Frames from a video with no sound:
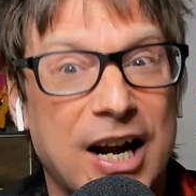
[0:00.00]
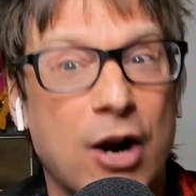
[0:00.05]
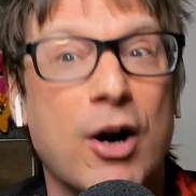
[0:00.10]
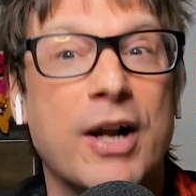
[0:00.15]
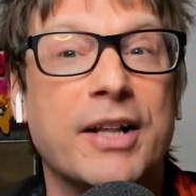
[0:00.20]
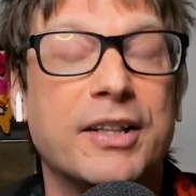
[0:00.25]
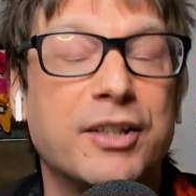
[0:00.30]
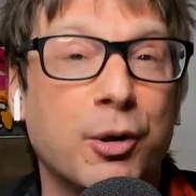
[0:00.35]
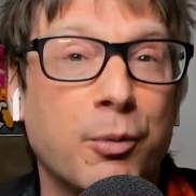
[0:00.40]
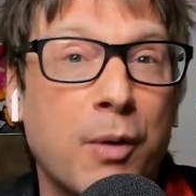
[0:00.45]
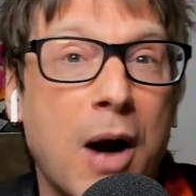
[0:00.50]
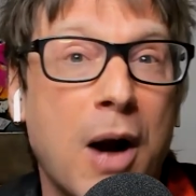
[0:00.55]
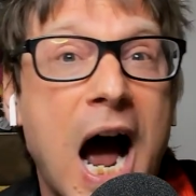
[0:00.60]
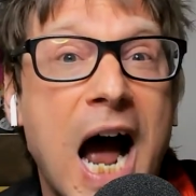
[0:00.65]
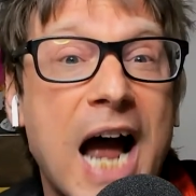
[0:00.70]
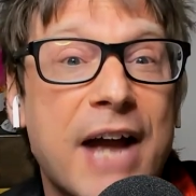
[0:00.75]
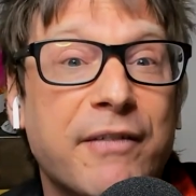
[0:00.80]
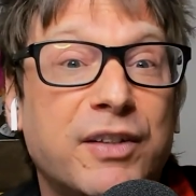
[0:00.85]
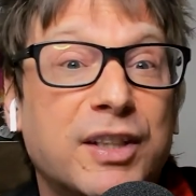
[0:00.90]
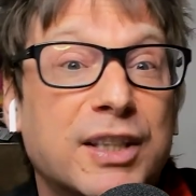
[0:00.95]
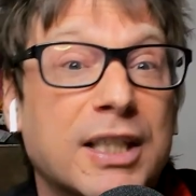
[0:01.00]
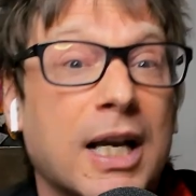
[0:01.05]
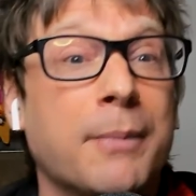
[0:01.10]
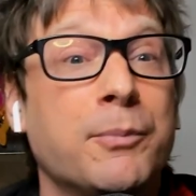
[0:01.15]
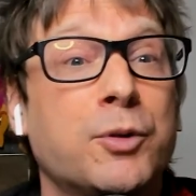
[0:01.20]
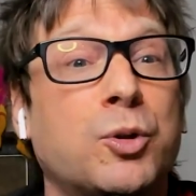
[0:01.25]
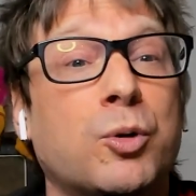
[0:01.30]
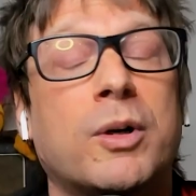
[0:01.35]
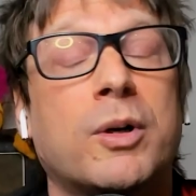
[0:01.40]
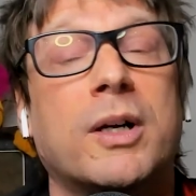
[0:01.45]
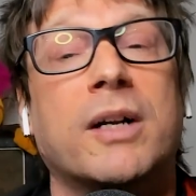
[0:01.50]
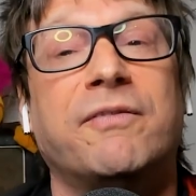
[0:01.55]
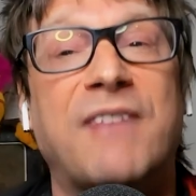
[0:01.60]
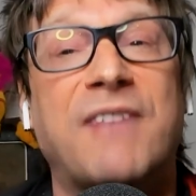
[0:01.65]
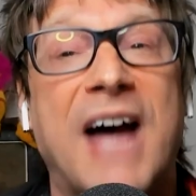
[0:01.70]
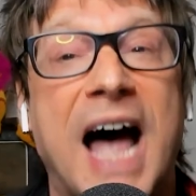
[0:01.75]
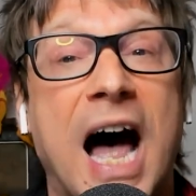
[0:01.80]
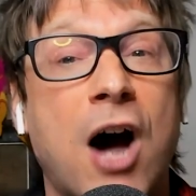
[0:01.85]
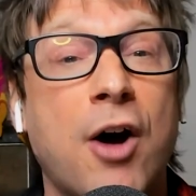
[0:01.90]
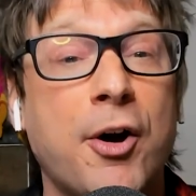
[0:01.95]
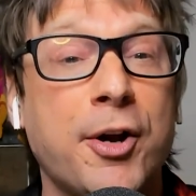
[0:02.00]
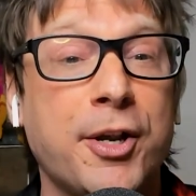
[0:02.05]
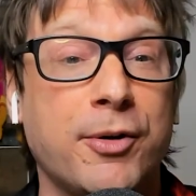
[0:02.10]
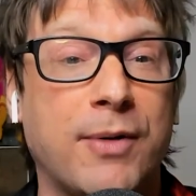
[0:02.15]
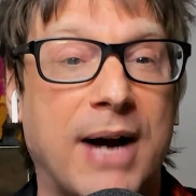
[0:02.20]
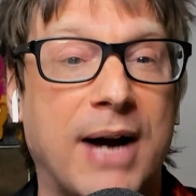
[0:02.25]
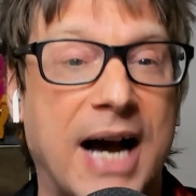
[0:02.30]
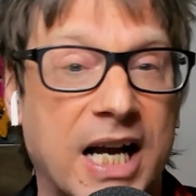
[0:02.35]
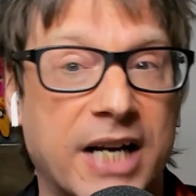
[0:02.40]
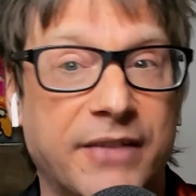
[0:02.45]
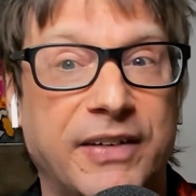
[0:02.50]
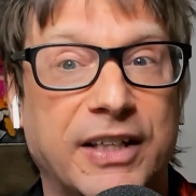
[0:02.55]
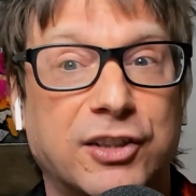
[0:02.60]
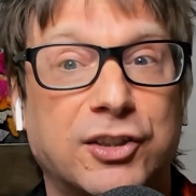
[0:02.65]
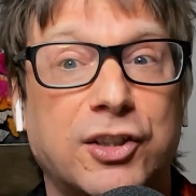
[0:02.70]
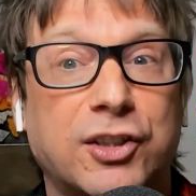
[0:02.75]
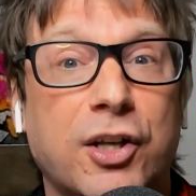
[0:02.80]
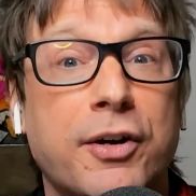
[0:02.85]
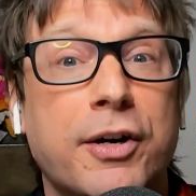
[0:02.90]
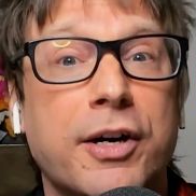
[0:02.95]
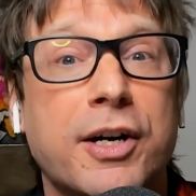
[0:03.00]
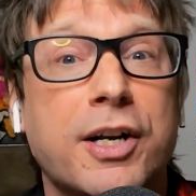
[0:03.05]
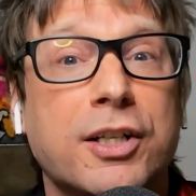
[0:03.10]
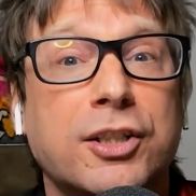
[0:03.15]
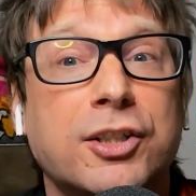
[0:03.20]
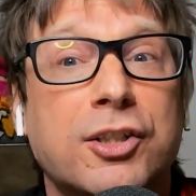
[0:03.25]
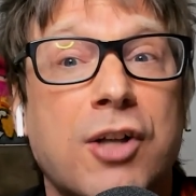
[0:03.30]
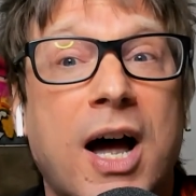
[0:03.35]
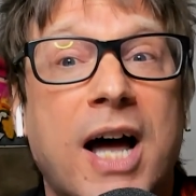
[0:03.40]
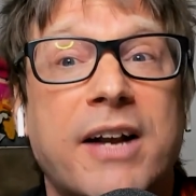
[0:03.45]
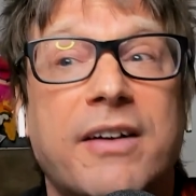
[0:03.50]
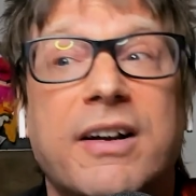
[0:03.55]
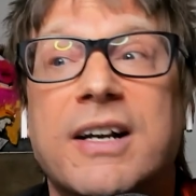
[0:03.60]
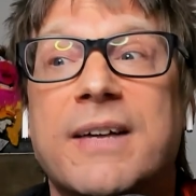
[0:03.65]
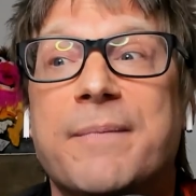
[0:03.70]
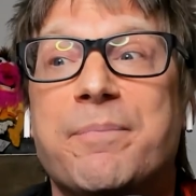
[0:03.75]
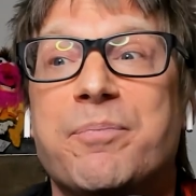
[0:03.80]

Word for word: and derive some sort of value out of it so you're just not